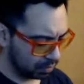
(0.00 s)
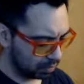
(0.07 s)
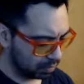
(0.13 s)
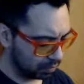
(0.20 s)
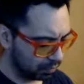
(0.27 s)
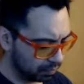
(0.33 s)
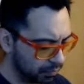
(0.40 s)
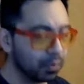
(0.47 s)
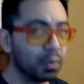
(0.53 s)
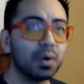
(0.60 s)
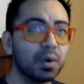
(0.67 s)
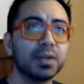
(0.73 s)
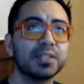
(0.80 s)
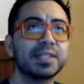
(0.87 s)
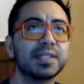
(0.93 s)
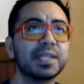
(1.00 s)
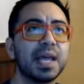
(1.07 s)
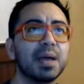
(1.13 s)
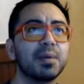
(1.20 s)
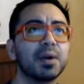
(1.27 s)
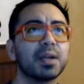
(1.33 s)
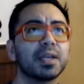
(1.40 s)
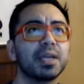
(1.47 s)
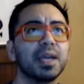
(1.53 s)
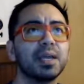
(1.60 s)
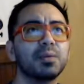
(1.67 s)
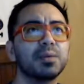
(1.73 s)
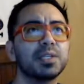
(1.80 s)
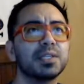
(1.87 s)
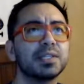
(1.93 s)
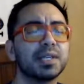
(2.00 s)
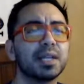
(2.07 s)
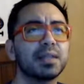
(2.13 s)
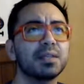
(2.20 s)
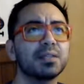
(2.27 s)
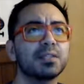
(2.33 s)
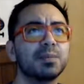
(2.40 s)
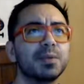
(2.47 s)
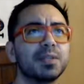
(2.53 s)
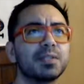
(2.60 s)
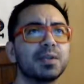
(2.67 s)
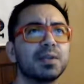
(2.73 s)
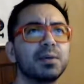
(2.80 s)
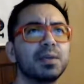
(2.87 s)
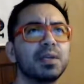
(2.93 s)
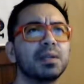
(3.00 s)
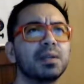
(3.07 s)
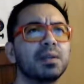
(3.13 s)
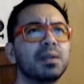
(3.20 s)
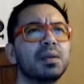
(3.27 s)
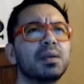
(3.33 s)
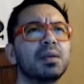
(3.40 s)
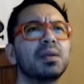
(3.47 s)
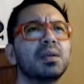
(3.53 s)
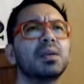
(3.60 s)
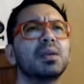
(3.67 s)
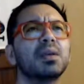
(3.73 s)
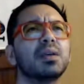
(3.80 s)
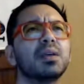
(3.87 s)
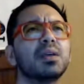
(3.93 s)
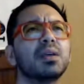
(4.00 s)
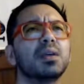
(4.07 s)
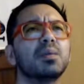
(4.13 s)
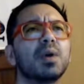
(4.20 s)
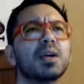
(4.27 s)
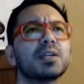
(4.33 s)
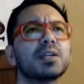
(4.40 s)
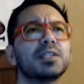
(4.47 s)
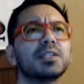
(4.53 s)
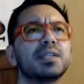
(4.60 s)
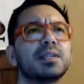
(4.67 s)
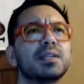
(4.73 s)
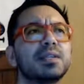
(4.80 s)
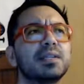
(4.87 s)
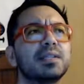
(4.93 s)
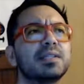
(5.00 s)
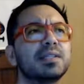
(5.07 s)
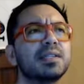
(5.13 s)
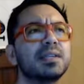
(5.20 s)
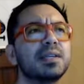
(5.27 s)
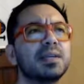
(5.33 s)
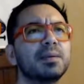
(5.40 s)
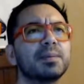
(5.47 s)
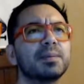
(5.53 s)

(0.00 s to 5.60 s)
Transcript: For Sam Arcade, which is at the Smithsonian in Washington, D.C.